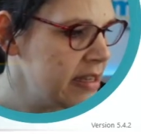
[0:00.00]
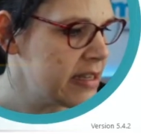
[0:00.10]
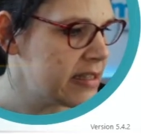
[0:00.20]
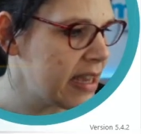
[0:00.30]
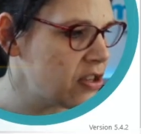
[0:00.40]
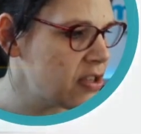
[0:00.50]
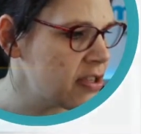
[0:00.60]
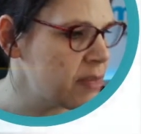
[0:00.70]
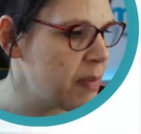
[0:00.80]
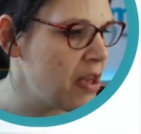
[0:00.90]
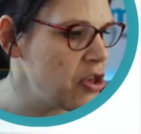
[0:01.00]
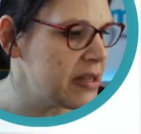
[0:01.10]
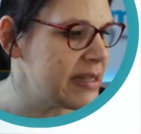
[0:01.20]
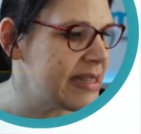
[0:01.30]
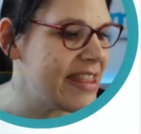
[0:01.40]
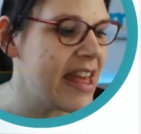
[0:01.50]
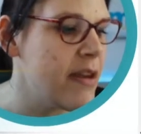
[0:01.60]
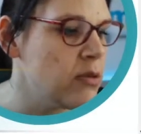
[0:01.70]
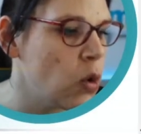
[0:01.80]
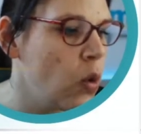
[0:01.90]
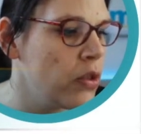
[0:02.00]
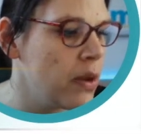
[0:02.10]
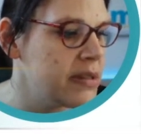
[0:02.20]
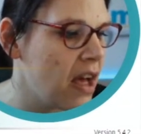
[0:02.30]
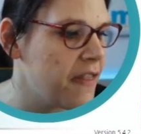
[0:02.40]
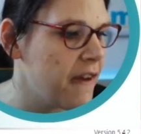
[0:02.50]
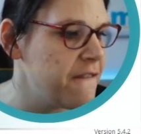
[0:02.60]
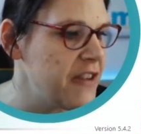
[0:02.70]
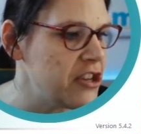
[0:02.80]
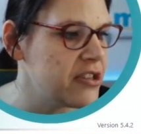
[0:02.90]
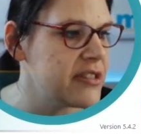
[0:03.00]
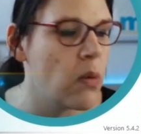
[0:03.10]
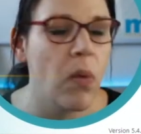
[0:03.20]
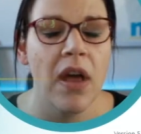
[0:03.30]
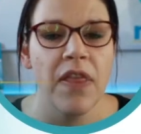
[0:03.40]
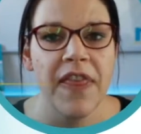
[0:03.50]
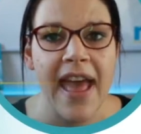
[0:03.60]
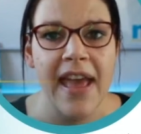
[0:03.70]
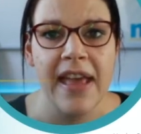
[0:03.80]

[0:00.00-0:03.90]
sections, but you could see that there was all those other features that weren't there.